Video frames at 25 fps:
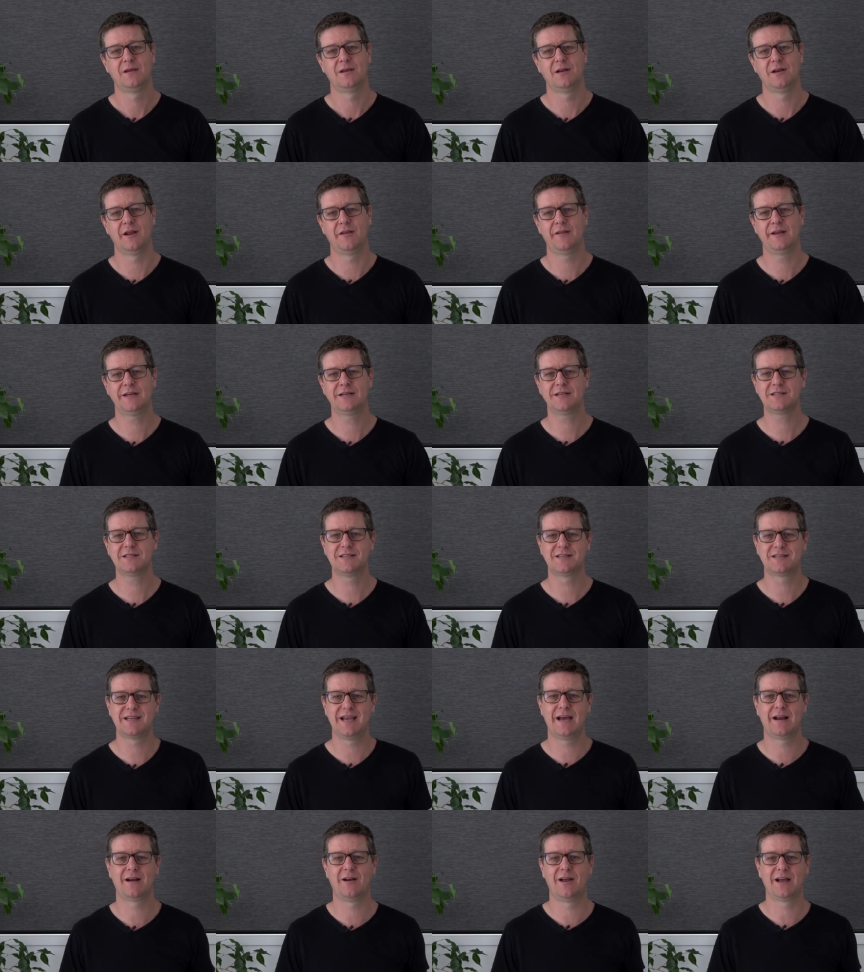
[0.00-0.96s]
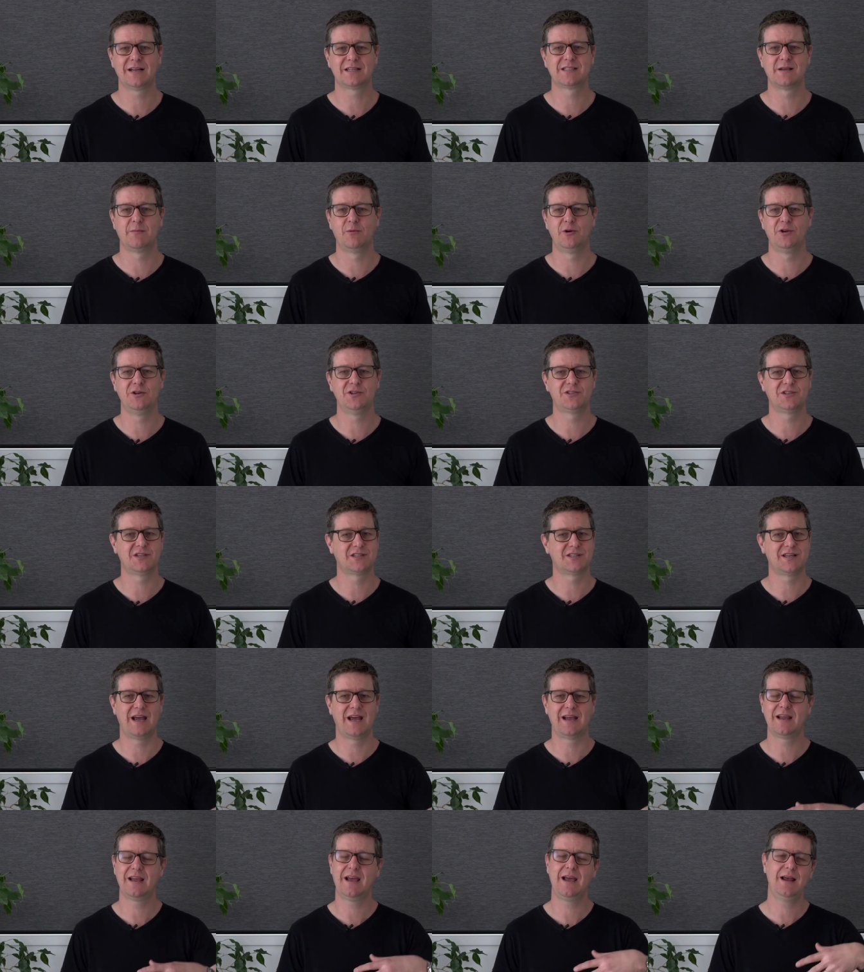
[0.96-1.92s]
You know, that doesn't sound like someone who's just
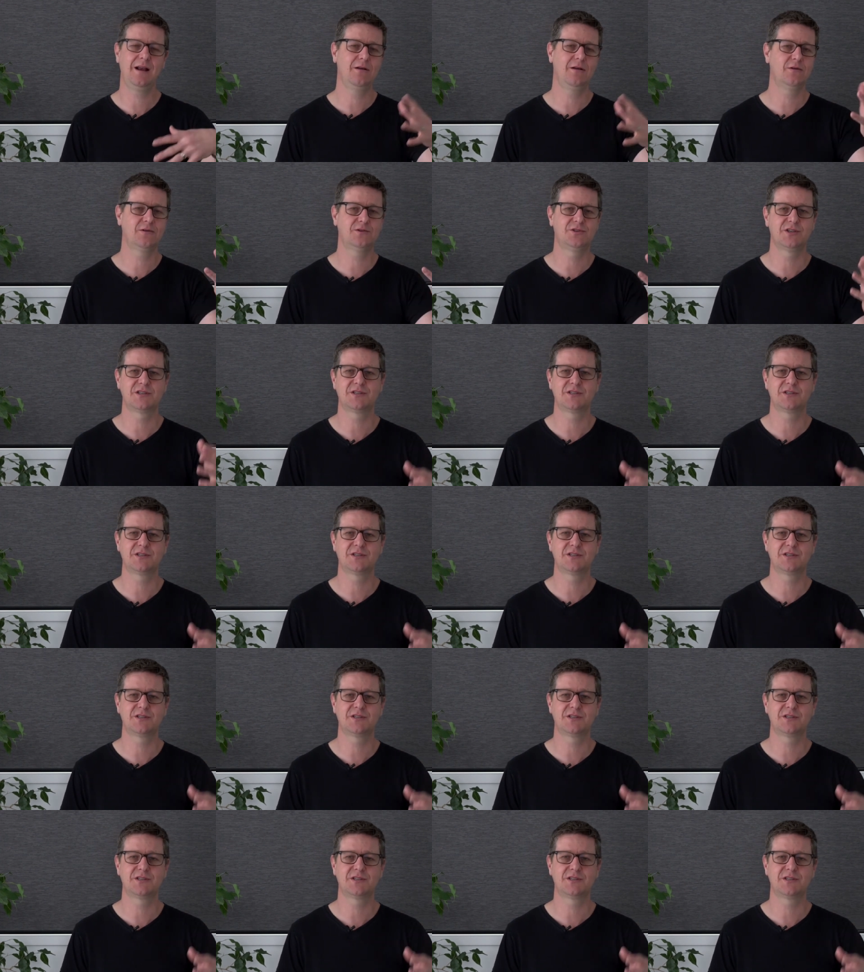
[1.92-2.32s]
saying, hey, look,